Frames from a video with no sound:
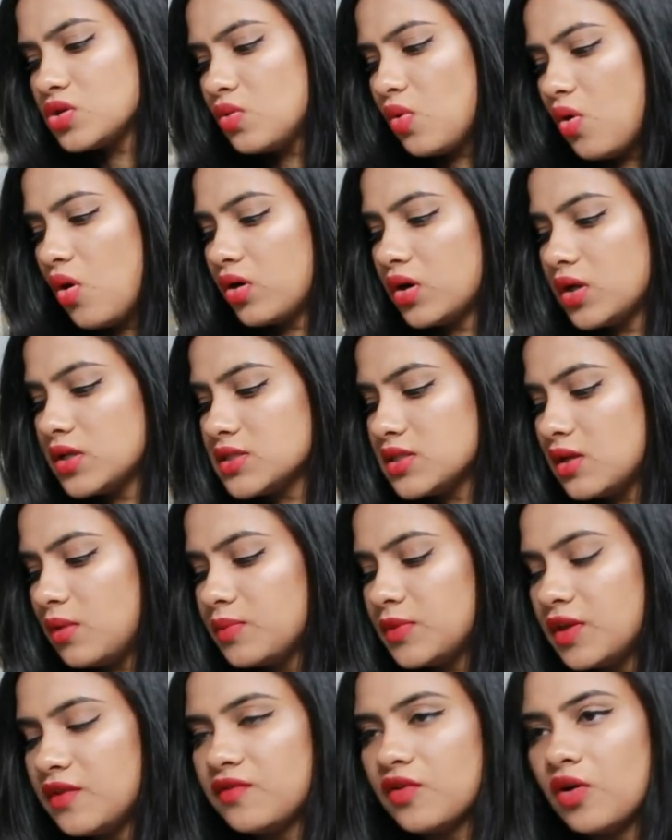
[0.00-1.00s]
to order
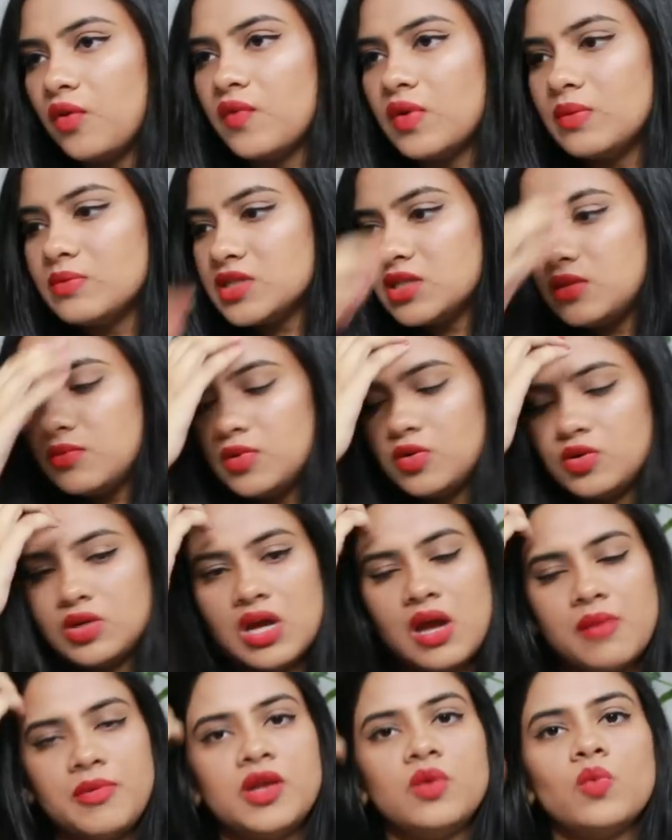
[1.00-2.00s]
something from Whimsy Beauty.
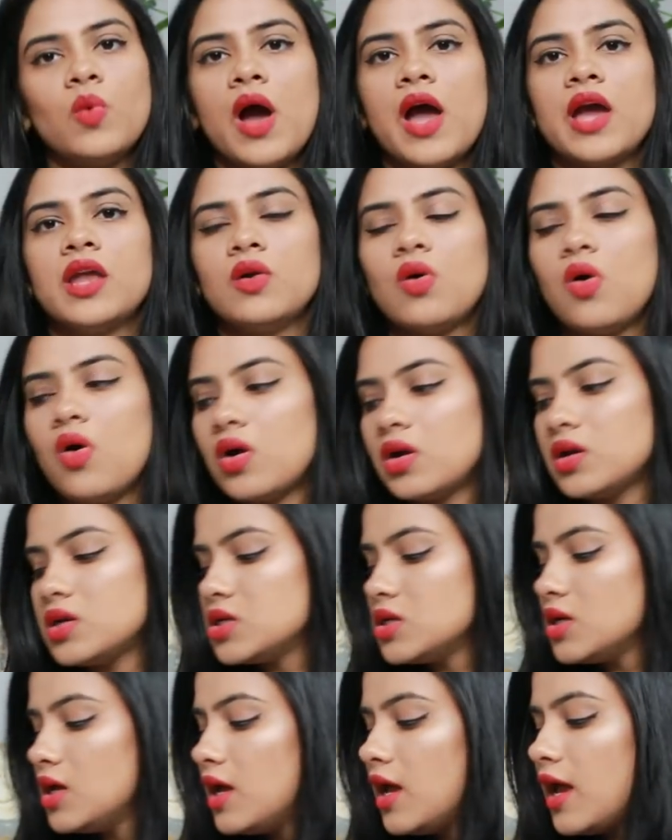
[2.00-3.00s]
I mean, why not?
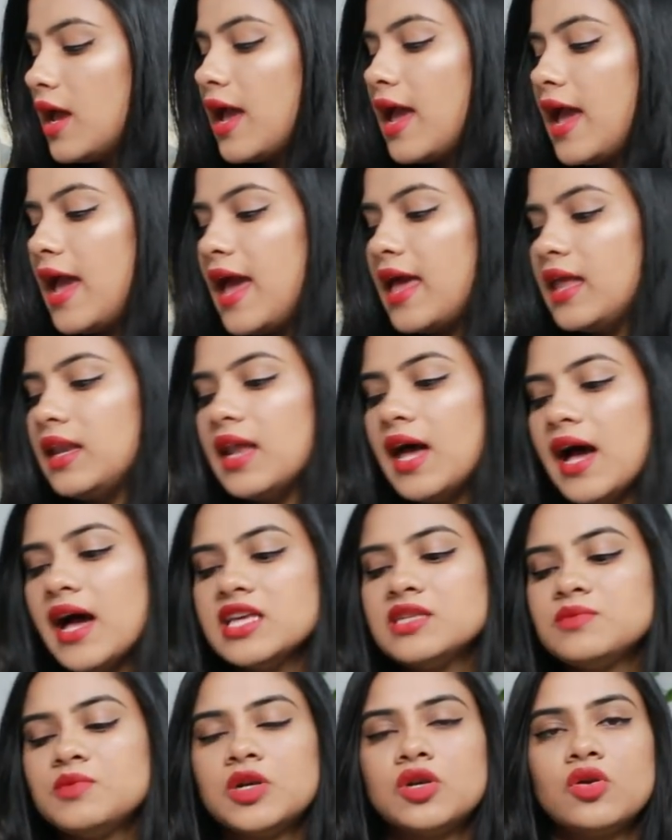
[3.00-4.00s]
And
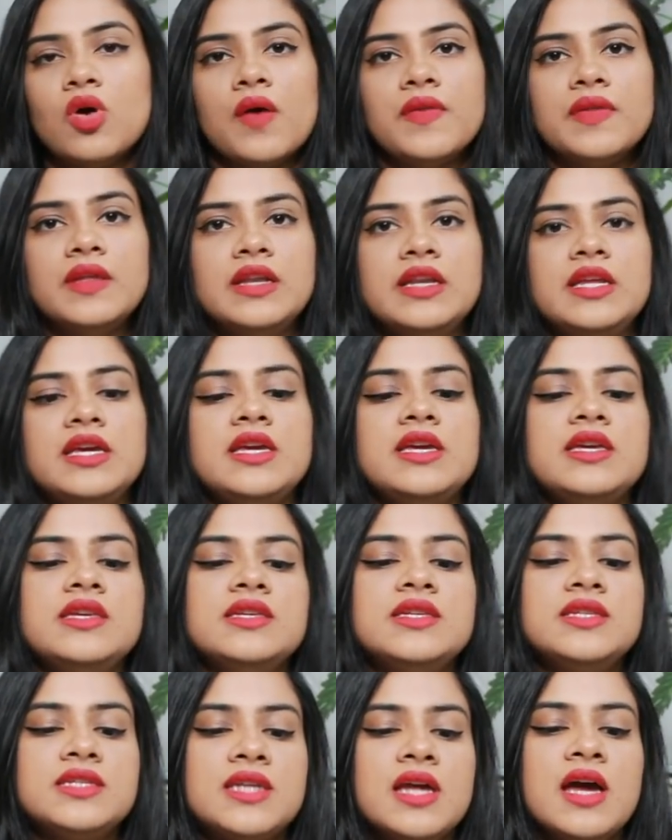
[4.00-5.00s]
last but not the
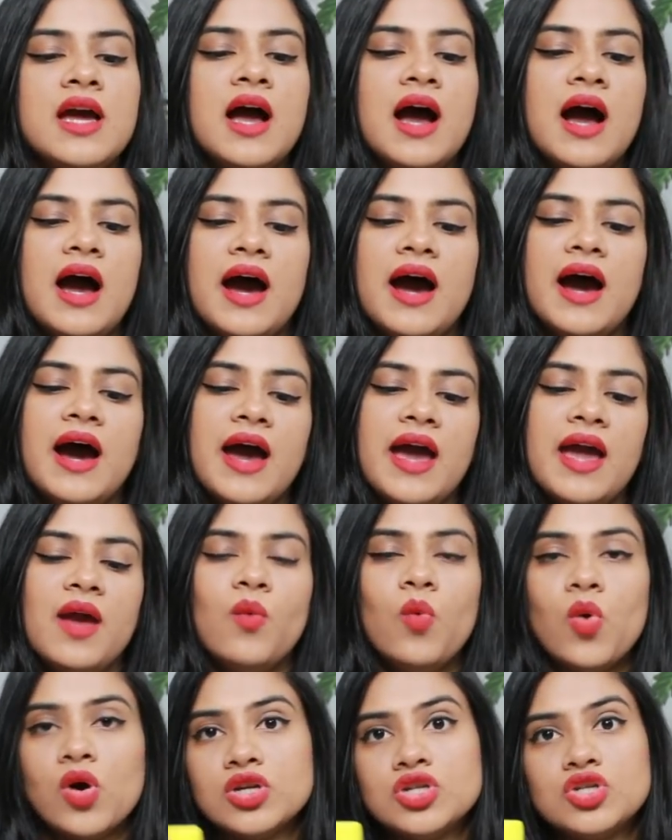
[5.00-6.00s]
least, I
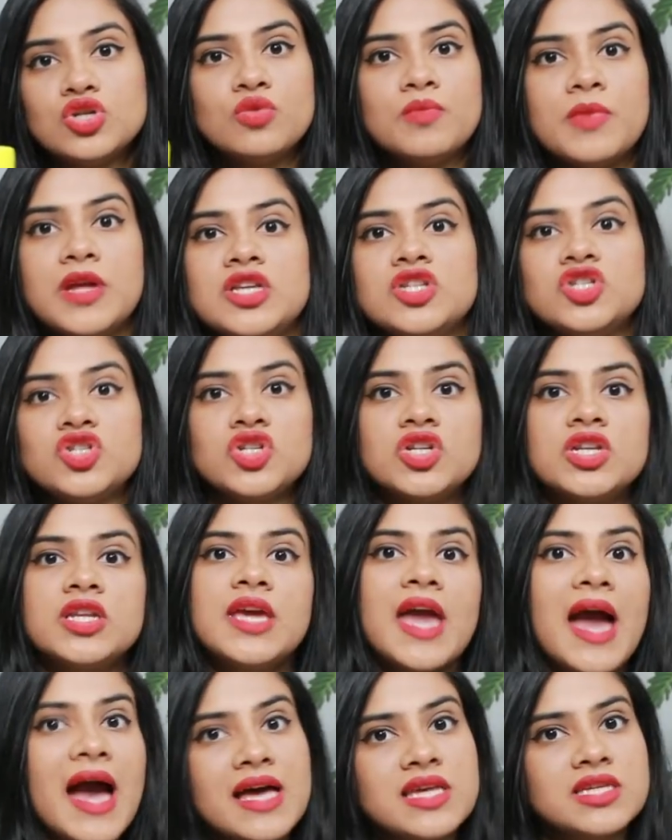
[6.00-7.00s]
want to mention
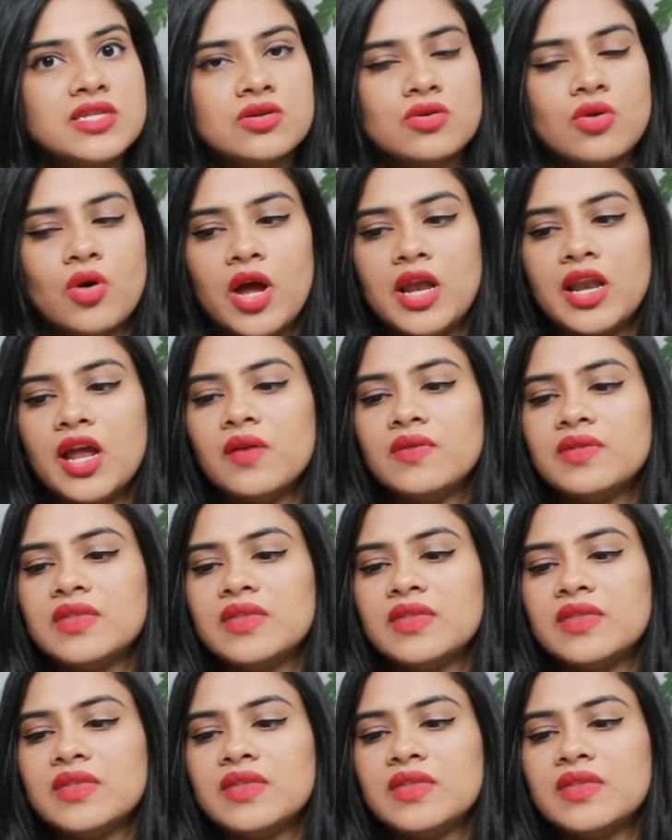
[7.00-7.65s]
castor oil. Now,